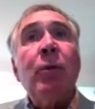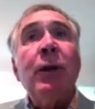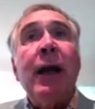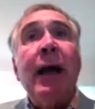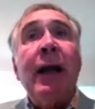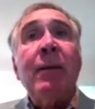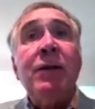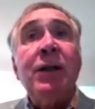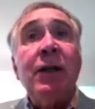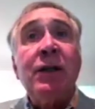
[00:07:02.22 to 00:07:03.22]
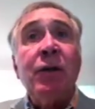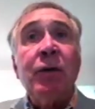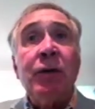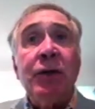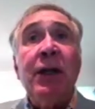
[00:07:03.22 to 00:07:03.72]
And normally, Adams
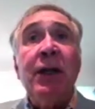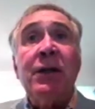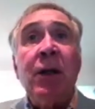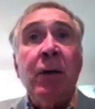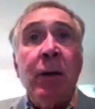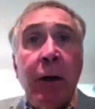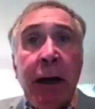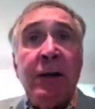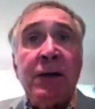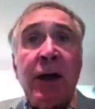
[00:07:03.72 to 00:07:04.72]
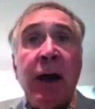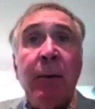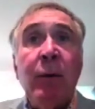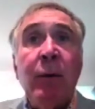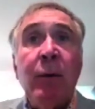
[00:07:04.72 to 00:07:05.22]
TS13 is an
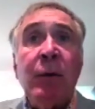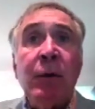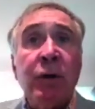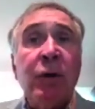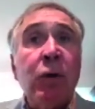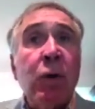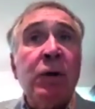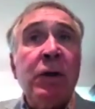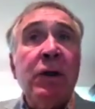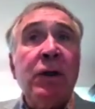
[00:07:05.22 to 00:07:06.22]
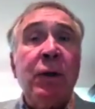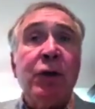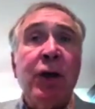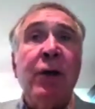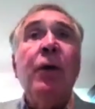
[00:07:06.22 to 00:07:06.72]
enzyme which is also
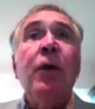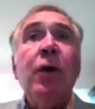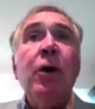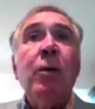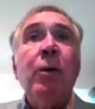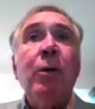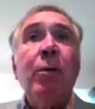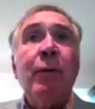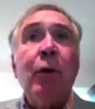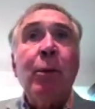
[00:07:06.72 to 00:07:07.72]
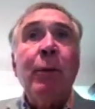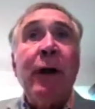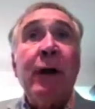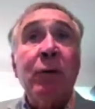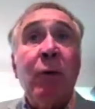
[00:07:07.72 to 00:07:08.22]
closely associated with von
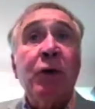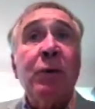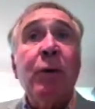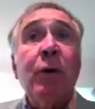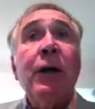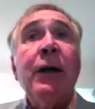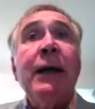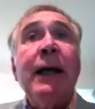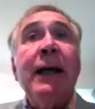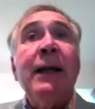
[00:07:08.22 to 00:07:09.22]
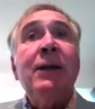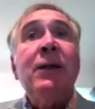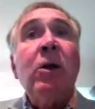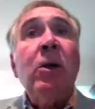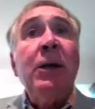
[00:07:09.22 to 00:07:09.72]
Willebrand factor multimer,
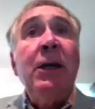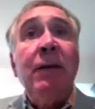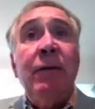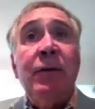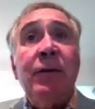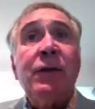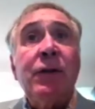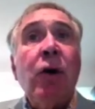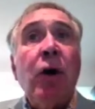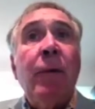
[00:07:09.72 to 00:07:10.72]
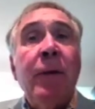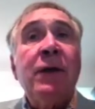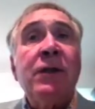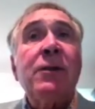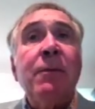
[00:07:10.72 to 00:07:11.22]
and it cleaves
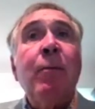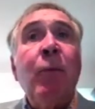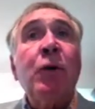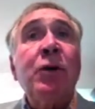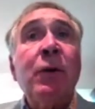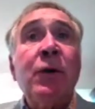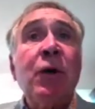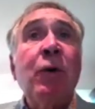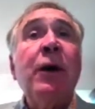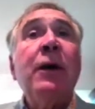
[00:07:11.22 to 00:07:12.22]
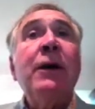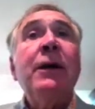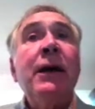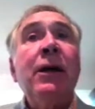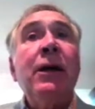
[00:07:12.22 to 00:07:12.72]
this multimer, so
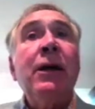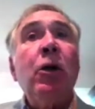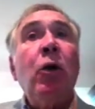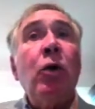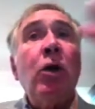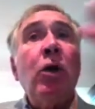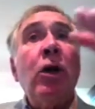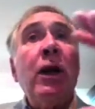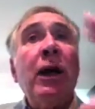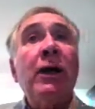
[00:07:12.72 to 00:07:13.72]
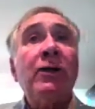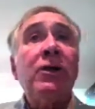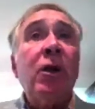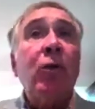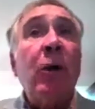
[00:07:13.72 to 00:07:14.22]
it localizes
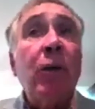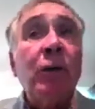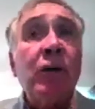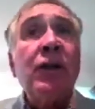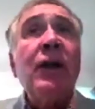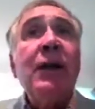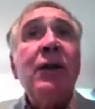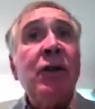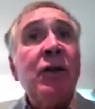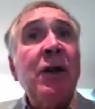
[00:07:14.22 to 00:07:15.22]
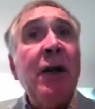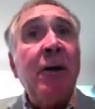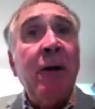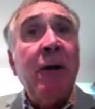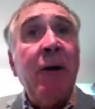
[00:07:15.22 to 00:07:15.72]
the thrombosis just to
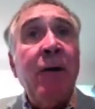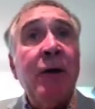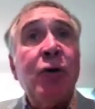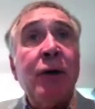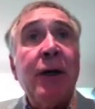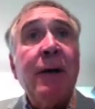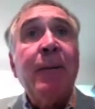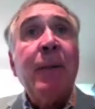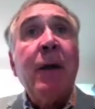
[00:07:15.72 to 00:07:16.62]
the area of injury.